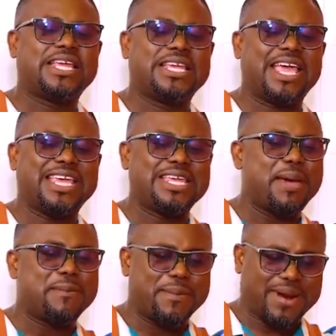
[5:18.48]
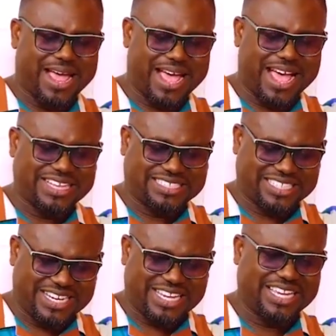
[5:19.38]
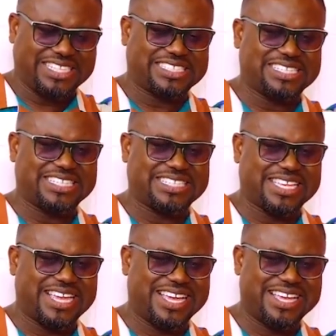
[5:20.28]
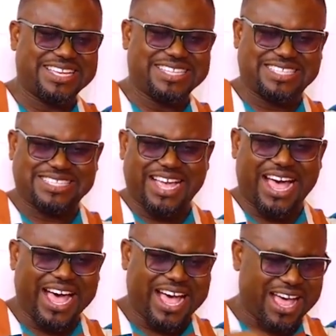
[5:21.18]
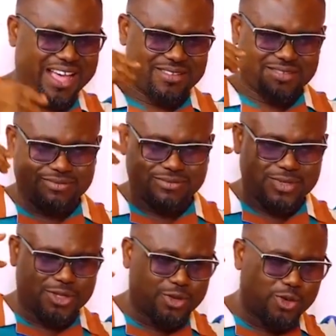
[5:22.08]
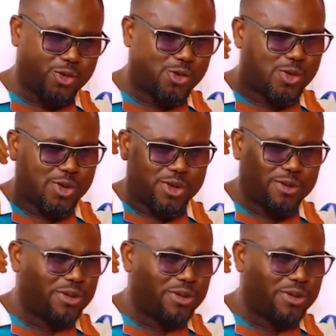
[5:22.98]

yeah, yembra, asheneketi, say, sa. You know,